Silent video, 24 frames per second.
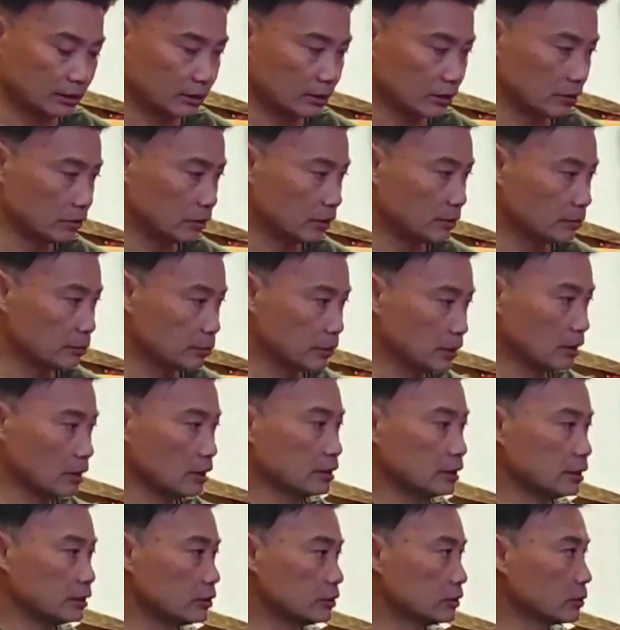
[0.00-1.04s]
so you can put it
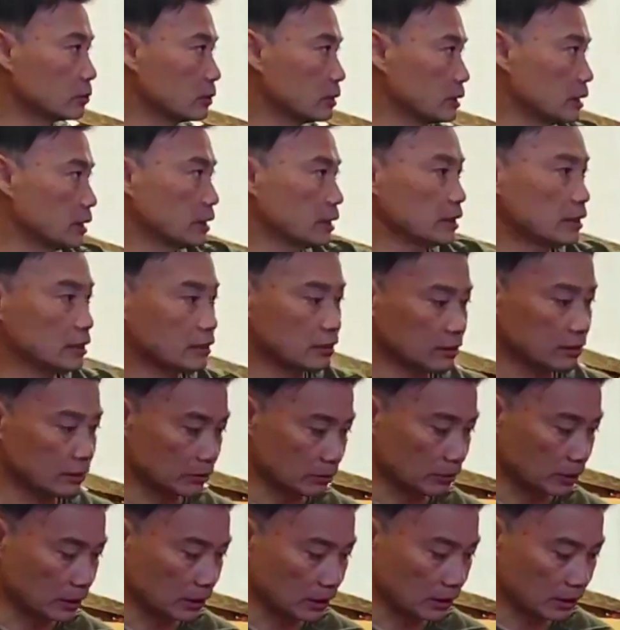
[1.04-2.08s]
on this door and the other
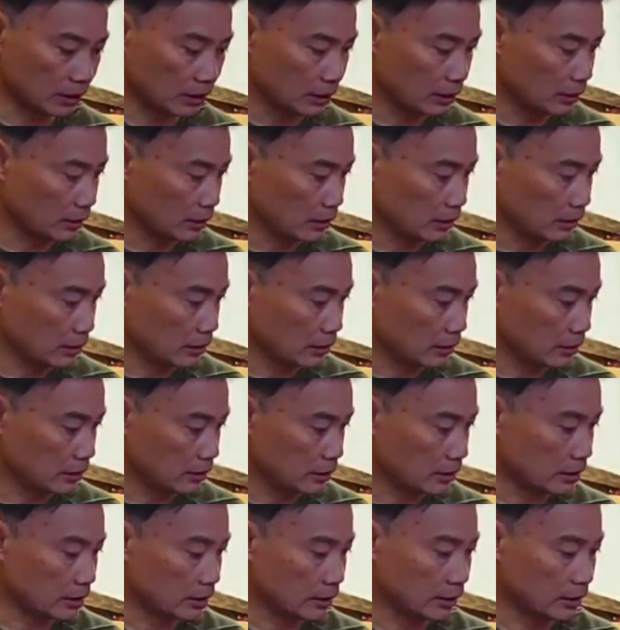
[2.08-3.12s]
door.
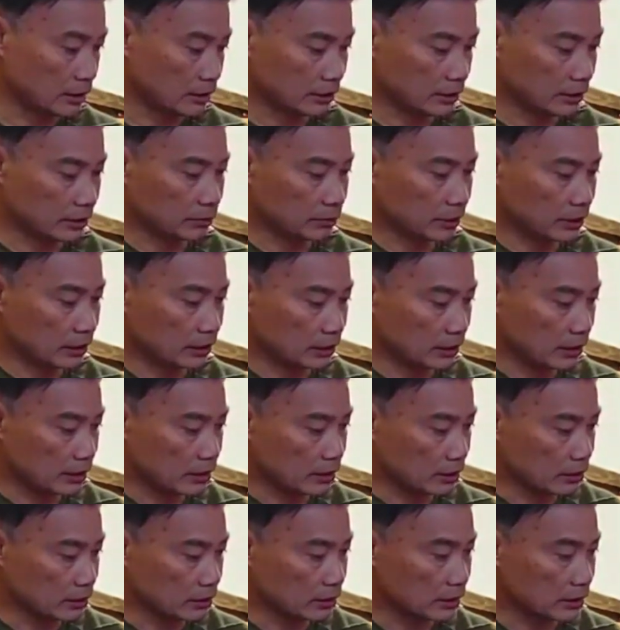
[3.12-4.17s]
Uh, here's what the
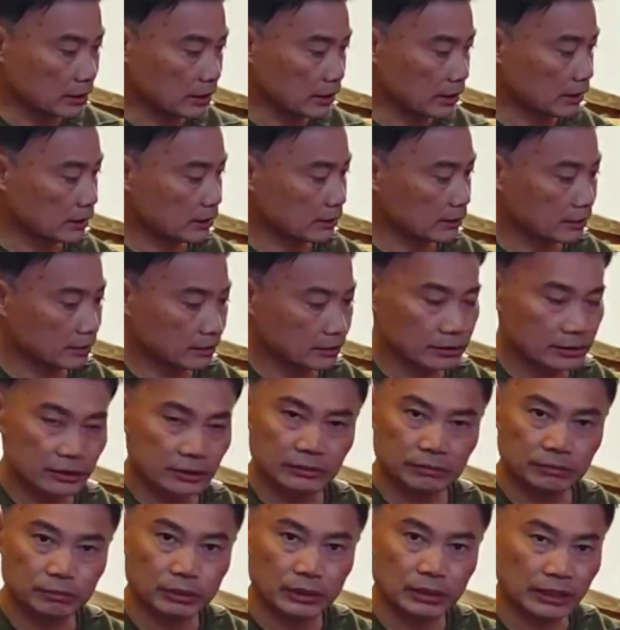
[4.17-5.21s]
letter looks like.
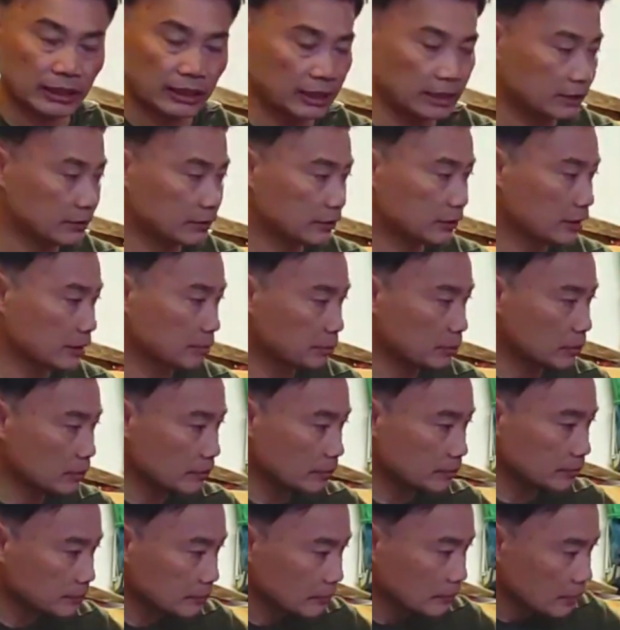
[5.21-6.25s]
Just plain,
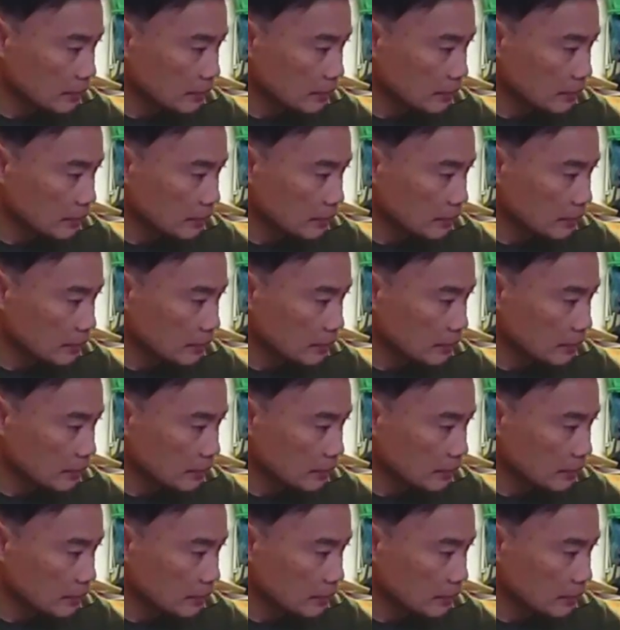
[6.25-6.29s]
simple.